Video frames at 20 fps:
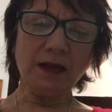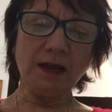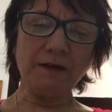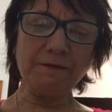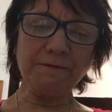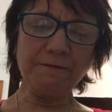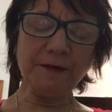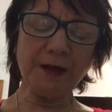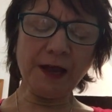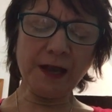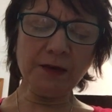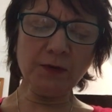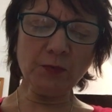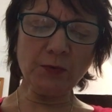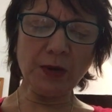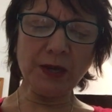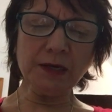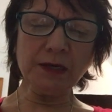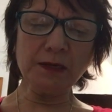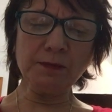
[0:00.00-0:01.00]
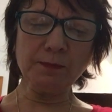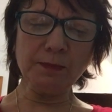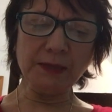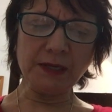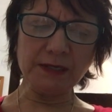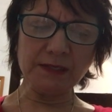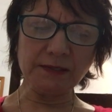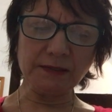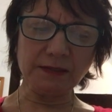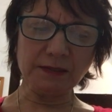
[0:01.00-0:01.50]
A fine rainy
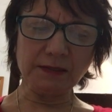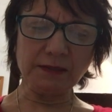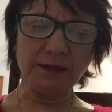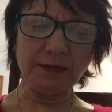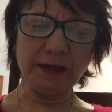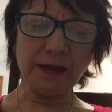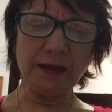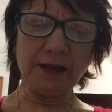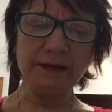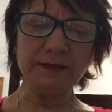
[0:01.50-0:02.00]
mist lay